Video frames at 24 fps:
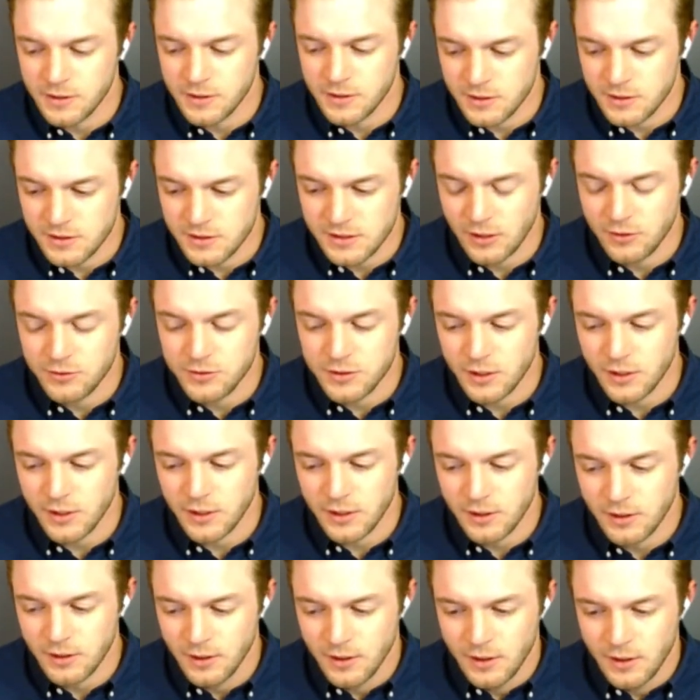It sounds
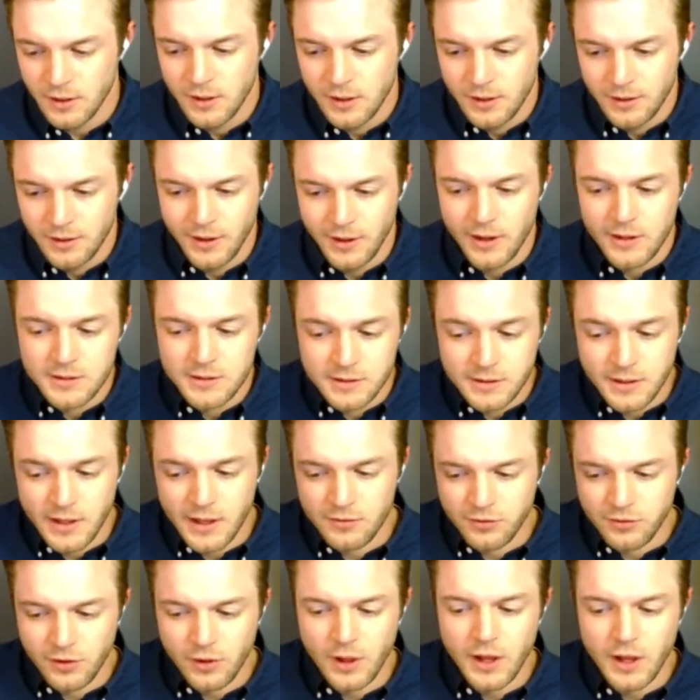like, yes, that
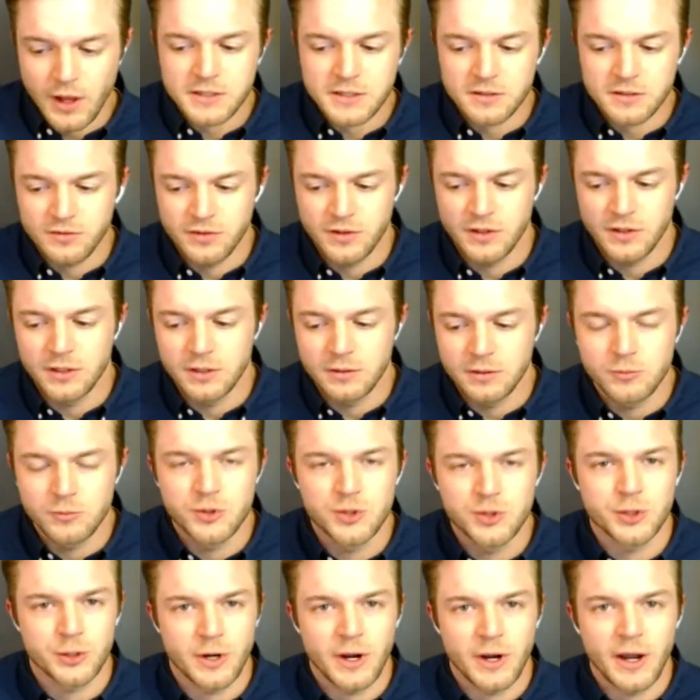philosophy
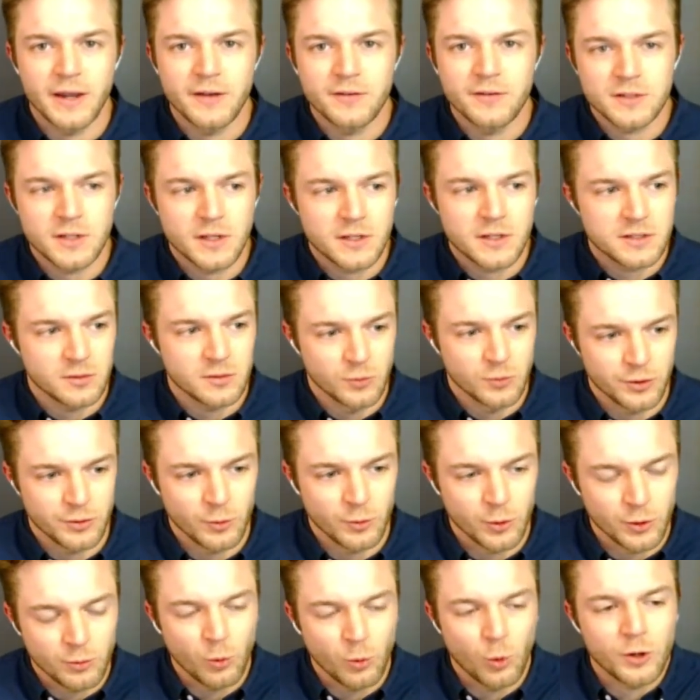drives us, and
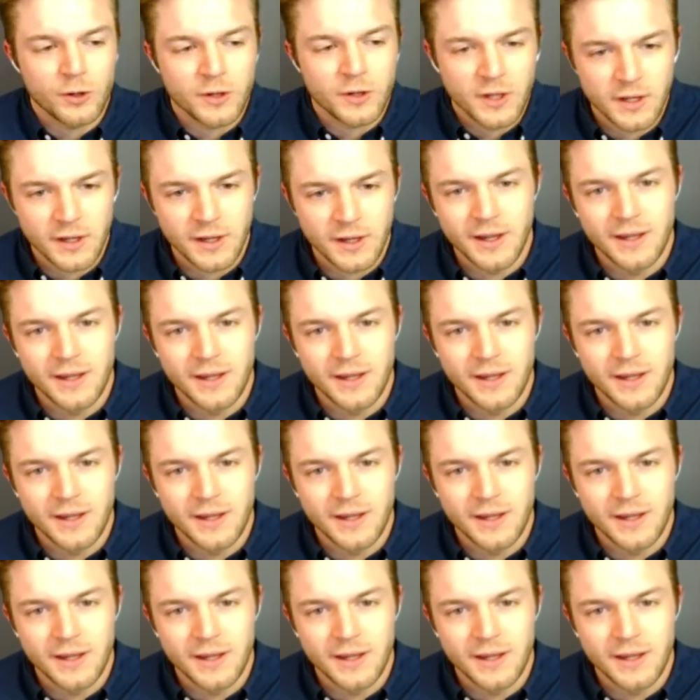we're working